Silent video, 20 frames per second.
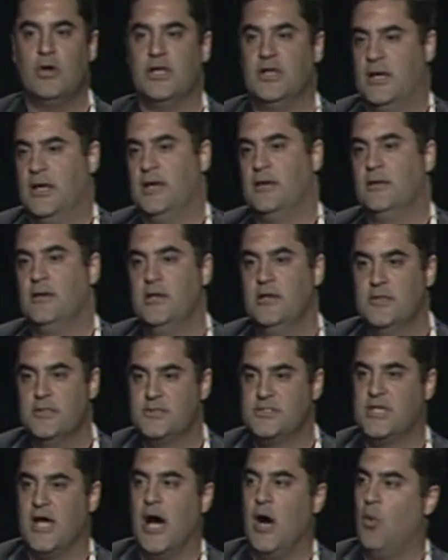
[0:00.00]
and then
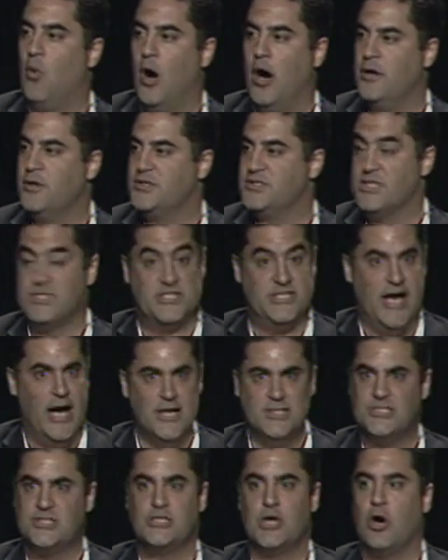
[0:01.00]
Scott Walker says,
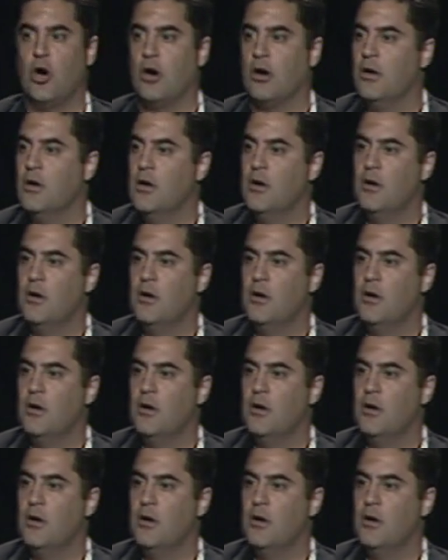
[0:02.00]
yes, sir.